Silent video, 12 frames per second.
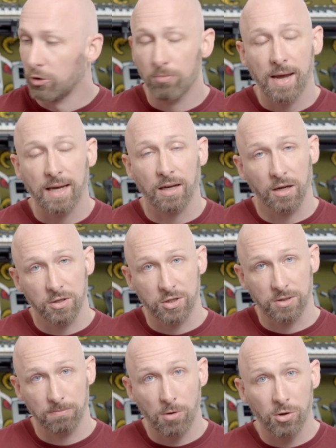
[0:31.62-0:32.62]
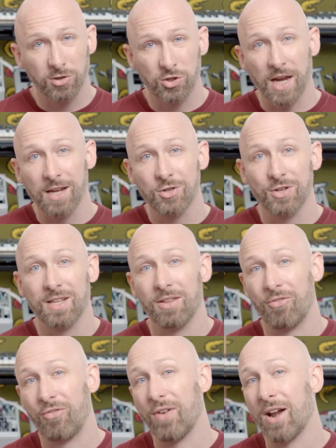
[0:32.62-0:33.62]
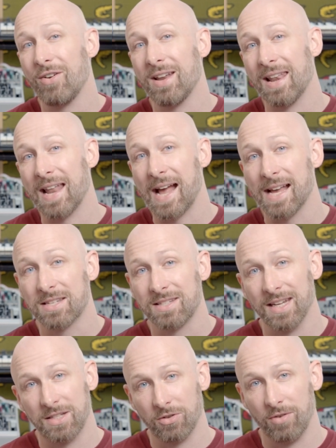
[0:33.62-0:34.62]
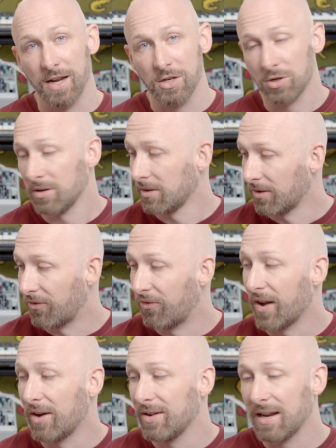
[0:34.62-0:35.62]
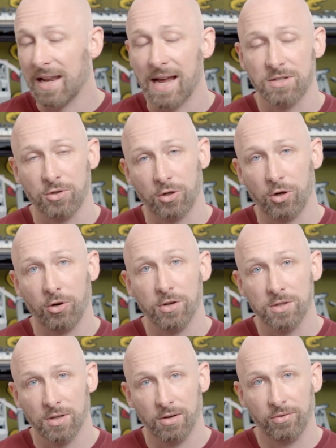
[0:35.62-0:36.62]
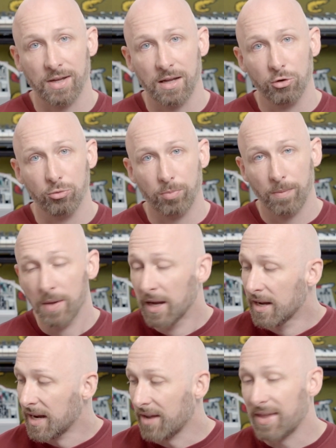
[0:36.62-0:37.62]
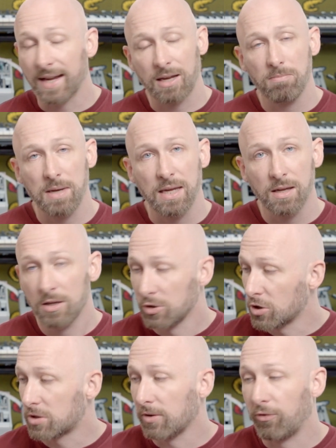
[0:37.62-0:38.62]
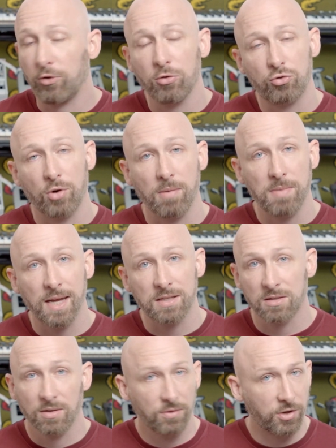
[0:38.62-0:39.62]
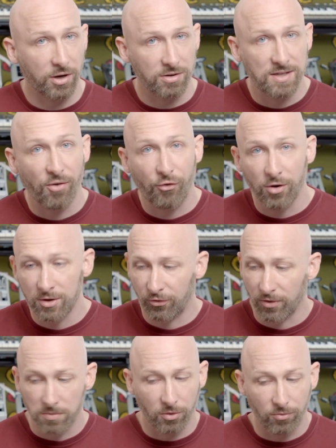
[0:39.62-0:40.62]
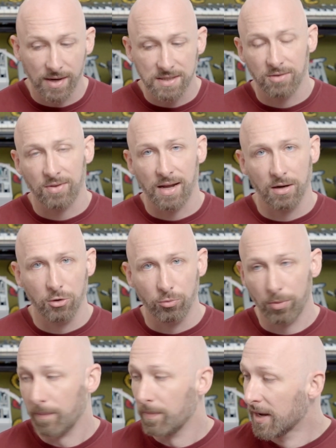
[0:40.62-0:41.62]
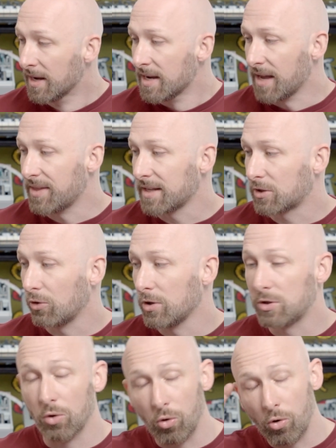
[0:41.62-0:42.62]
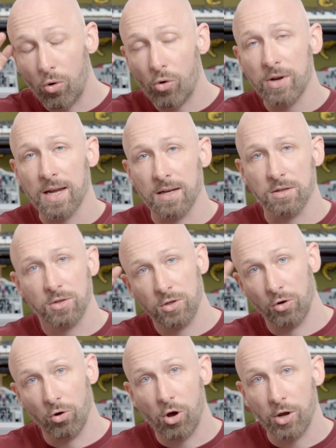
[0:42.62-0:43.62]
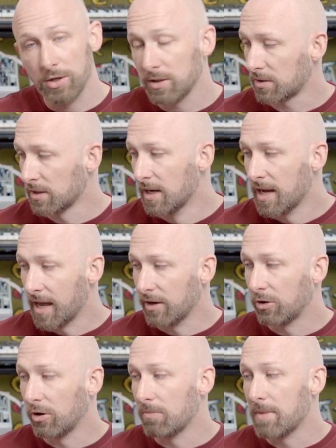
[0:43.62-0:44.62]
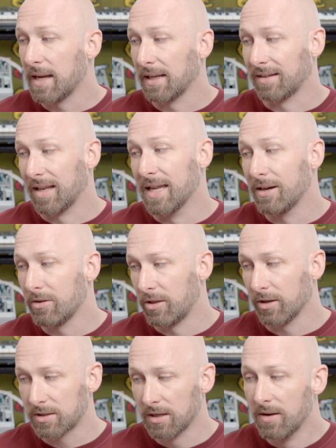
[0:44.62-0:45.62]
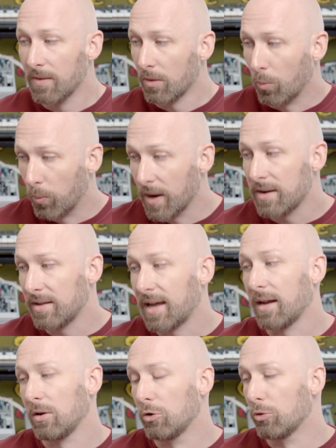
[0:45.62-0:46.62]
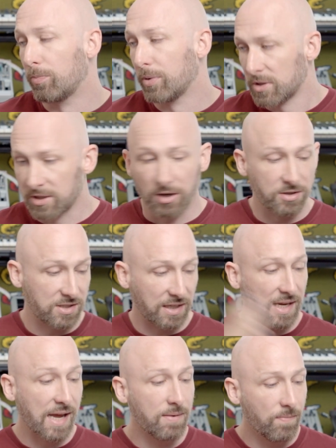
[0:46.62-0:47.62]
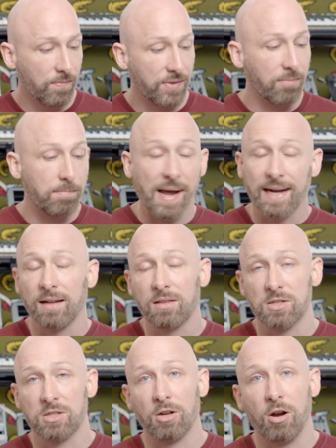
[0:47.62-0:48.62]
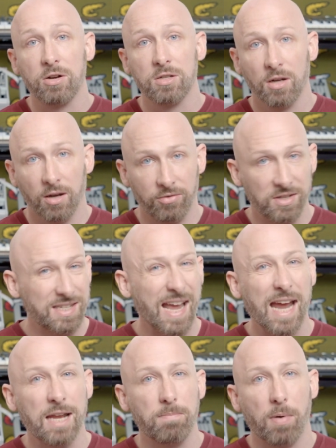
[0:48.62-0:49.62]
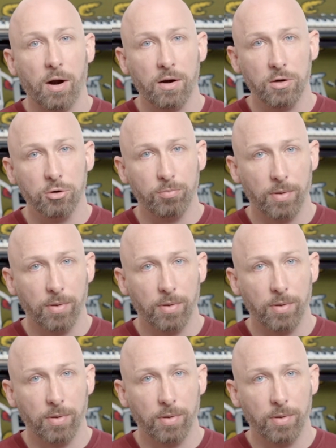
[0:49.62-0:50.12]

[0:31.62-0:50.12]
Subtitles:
make a small change in the very last iteration, the very last occurrence of that loop. And that can be just a few drum hits that are different from the rest of that loop. And that's going to orient your audience and going to make it clear that when that loop starts again, they're back at the start of this 8-bar loop.